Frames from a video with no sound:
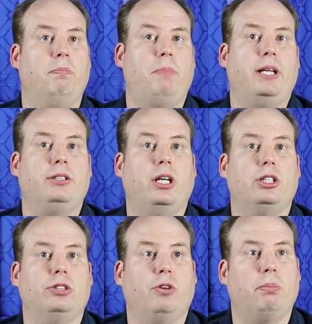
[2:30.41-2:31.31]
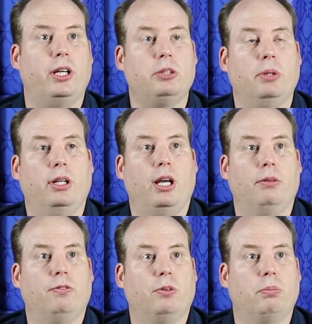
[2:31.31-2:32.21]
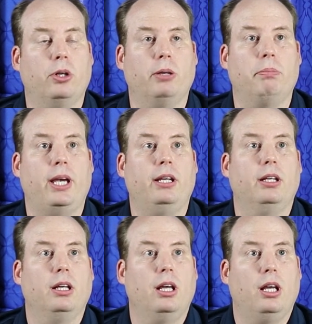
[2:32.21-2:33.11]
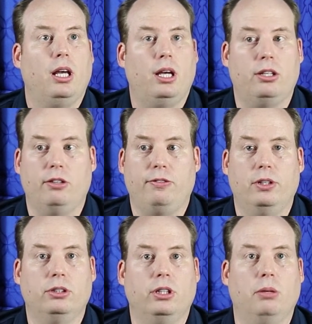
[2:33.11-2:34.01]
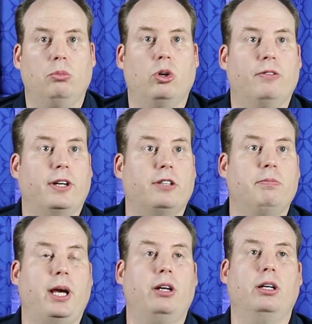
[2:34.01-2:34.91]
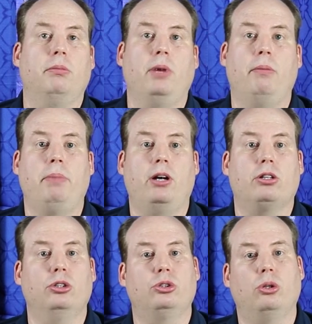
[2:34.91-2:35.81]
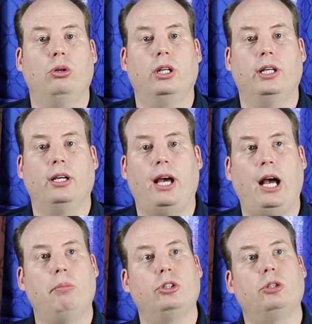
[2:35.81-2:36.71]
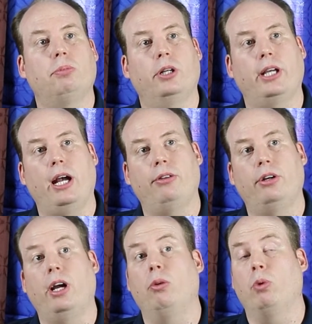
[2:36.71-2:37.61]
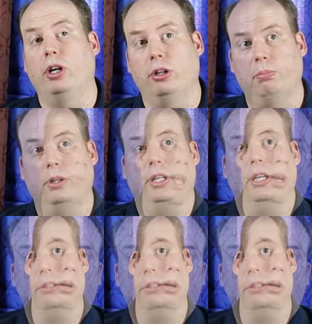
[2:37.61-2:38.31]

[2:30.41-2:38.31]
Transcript: bait stations for placement and for putting bait into the fields in a more effective manner, and better controlling how much you're putting out there and where you're putting.